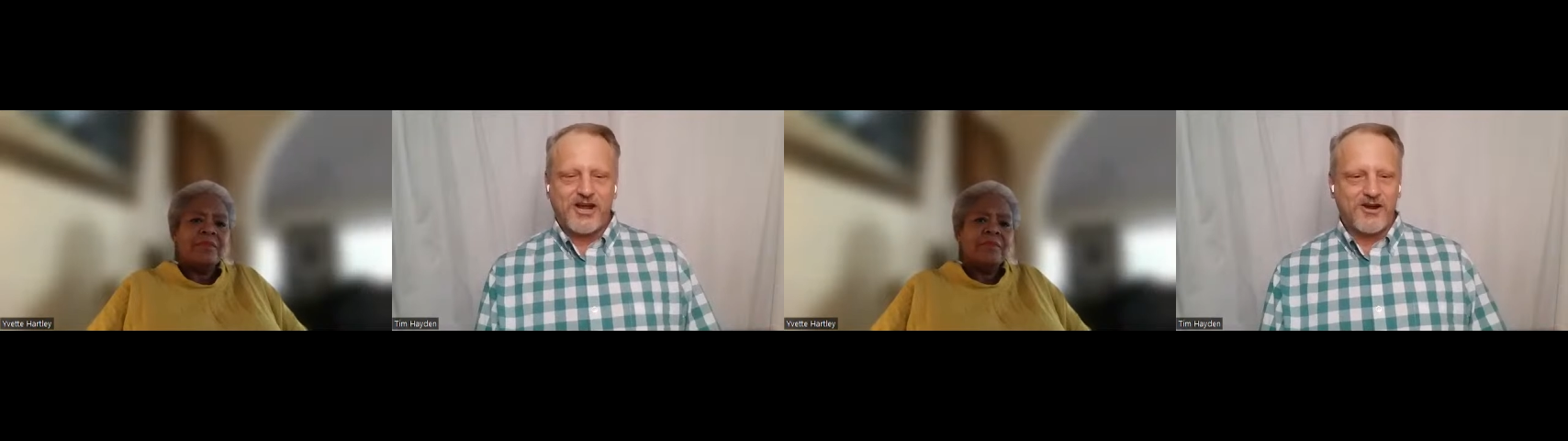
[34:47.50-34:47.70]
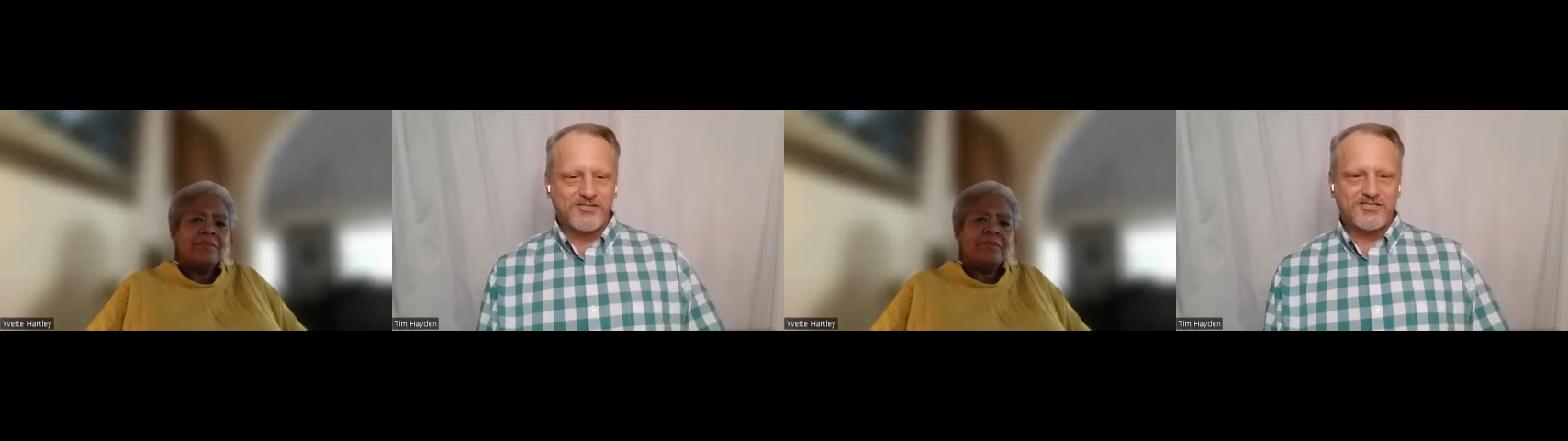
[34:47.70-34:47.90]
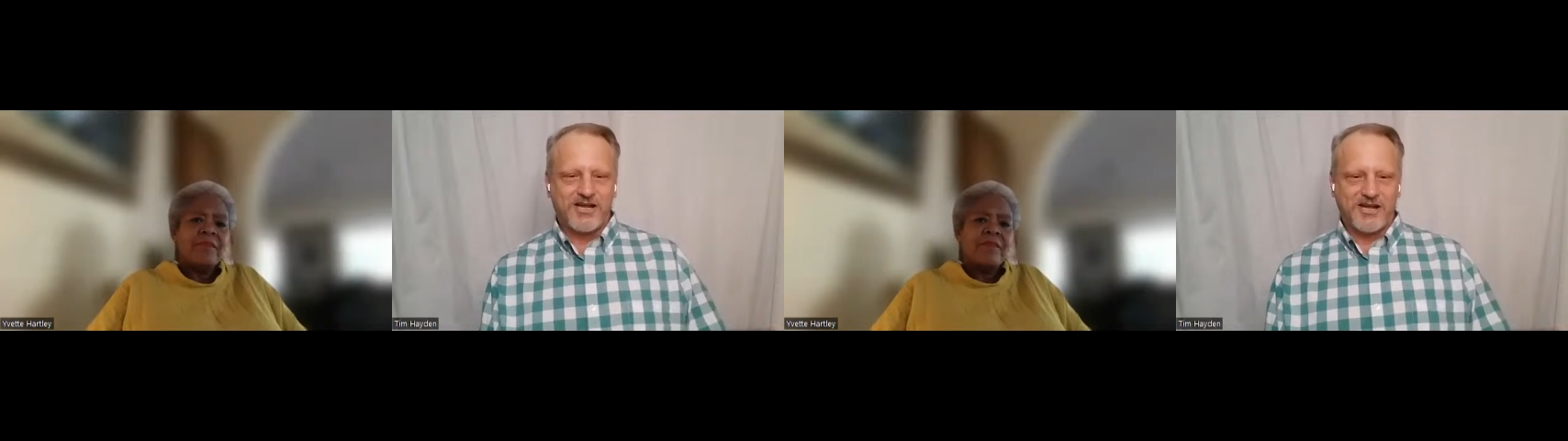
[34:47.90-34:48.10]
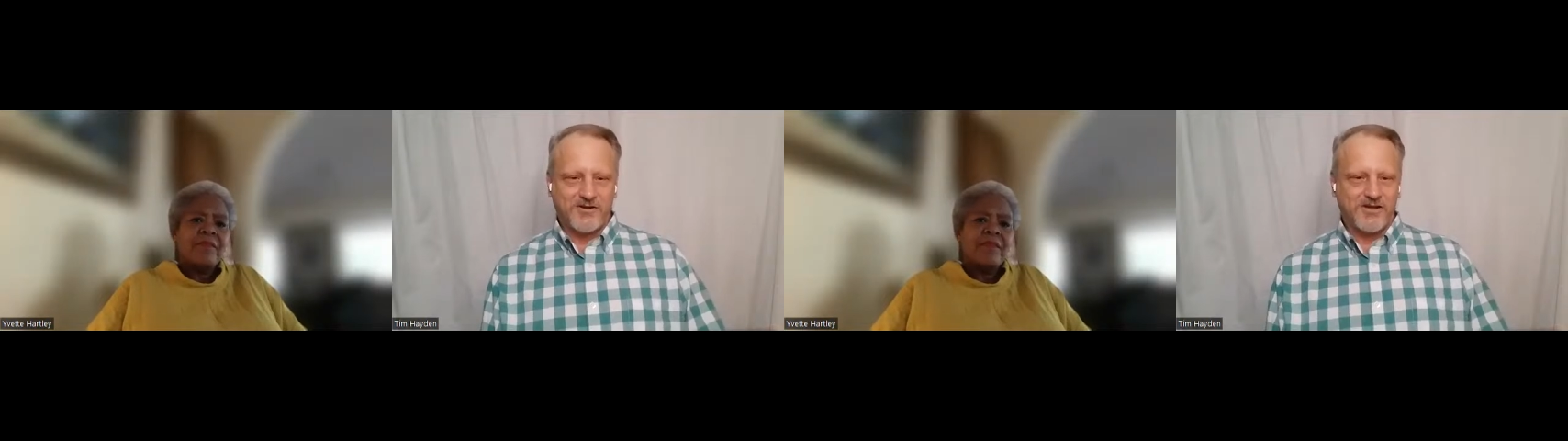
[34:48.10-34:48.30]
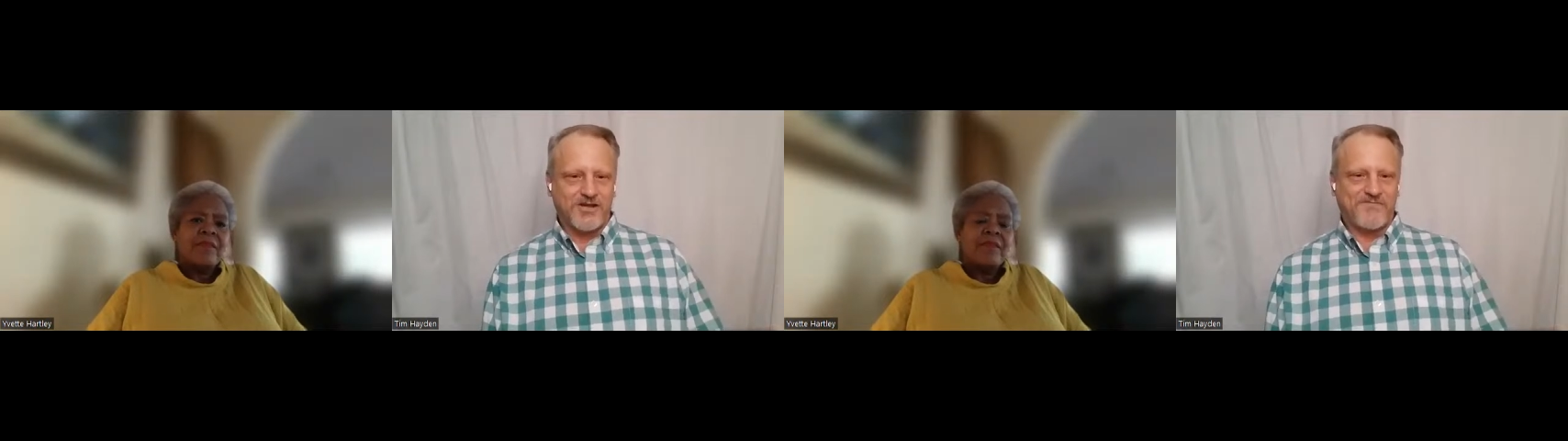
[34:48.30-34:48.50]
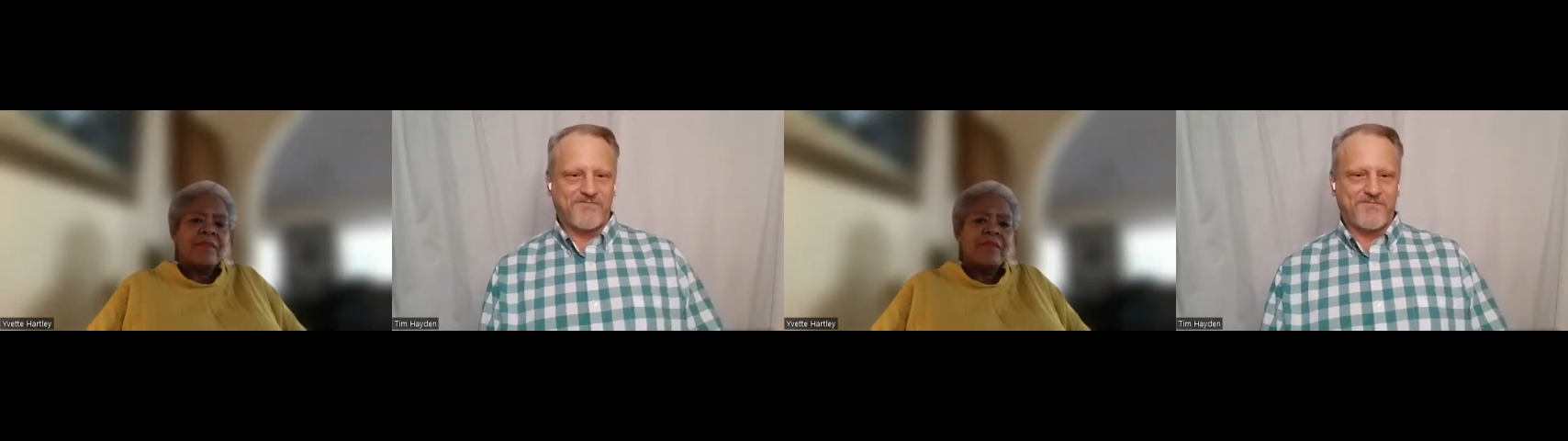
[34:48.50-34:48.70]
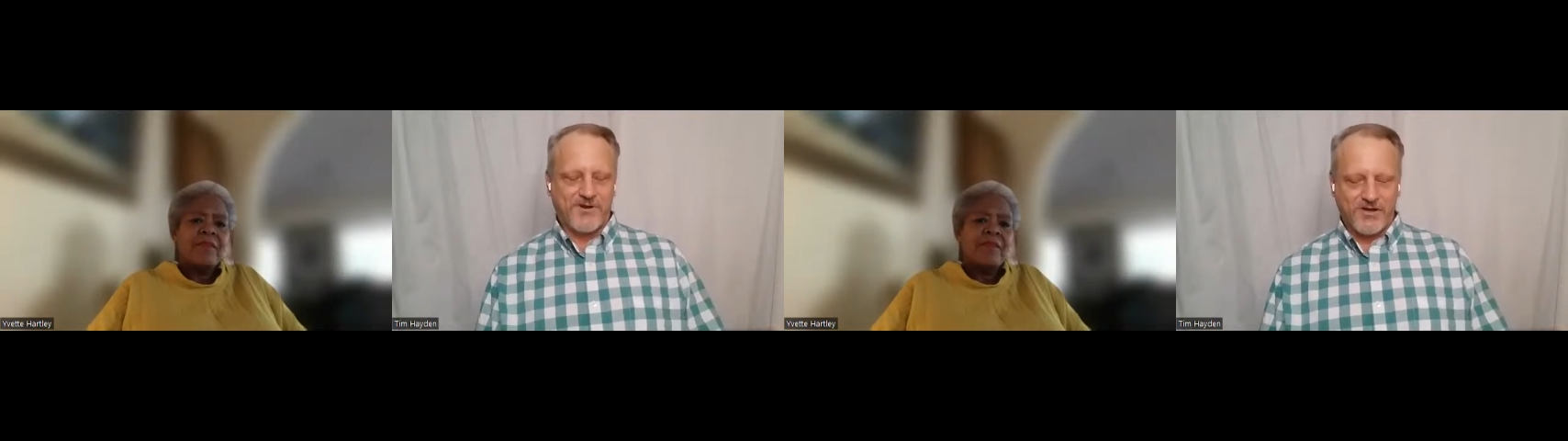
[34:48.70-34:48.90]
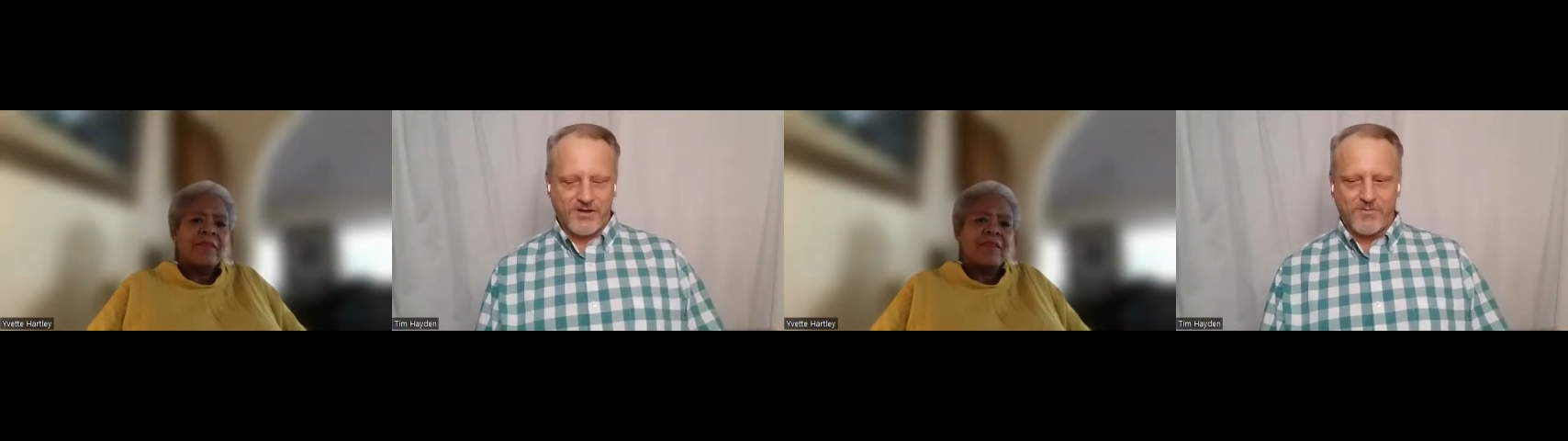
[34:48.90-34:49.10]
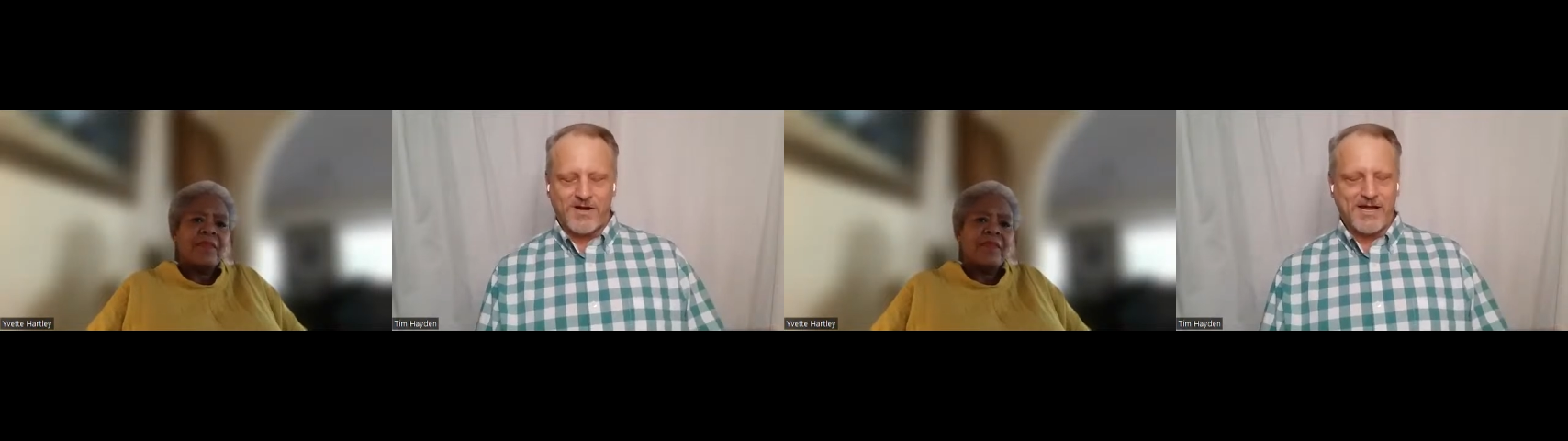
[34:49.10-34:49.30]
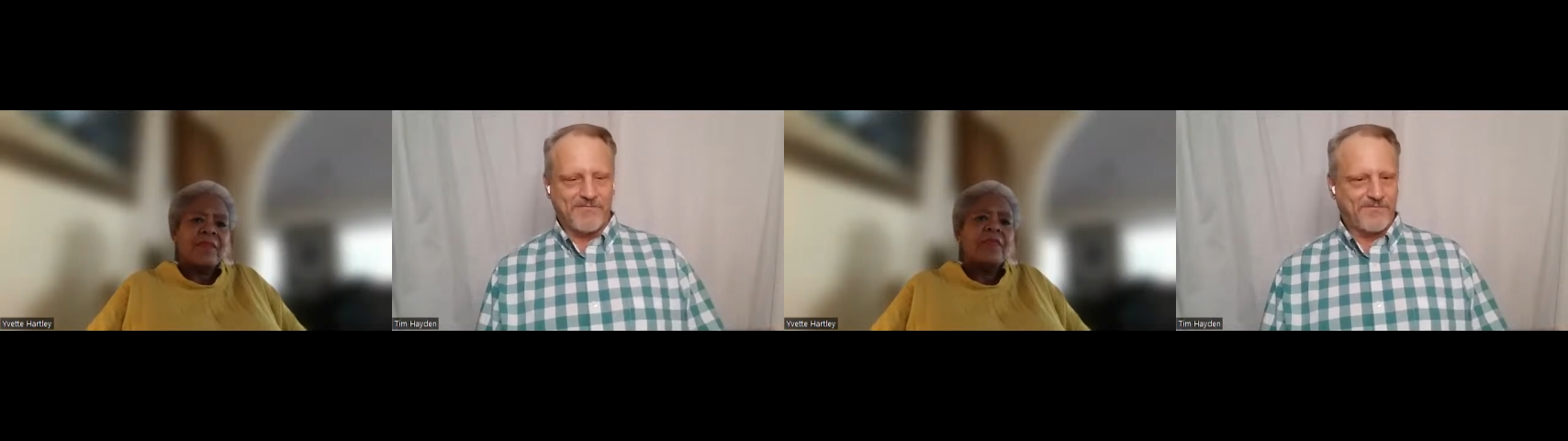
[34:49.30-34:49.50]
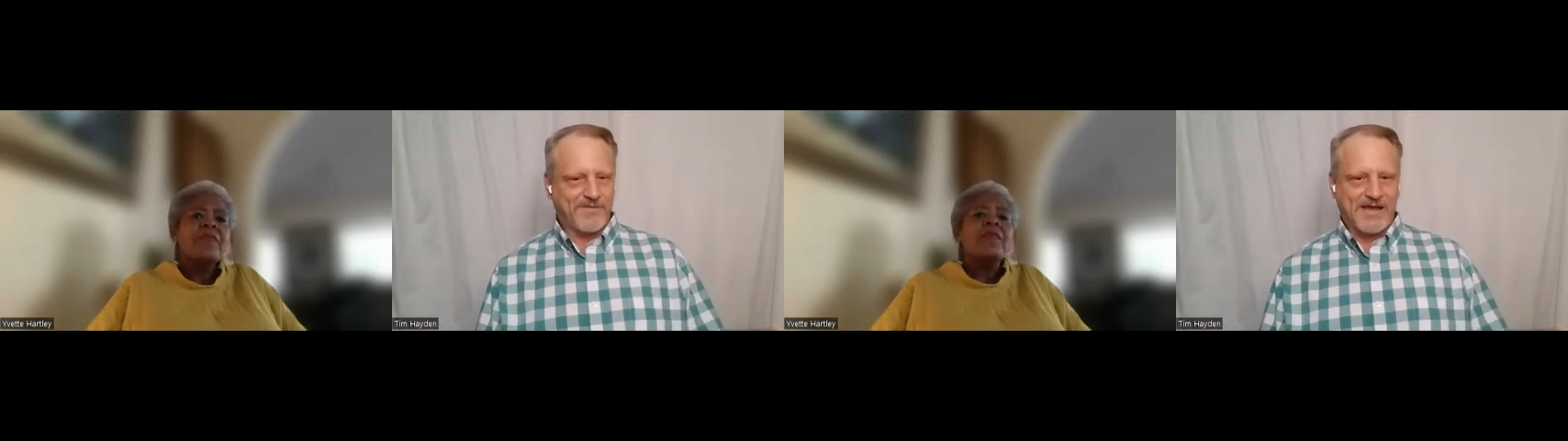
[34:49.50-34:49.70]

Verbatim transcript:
Speaker 1: Her show, Good Good Wife,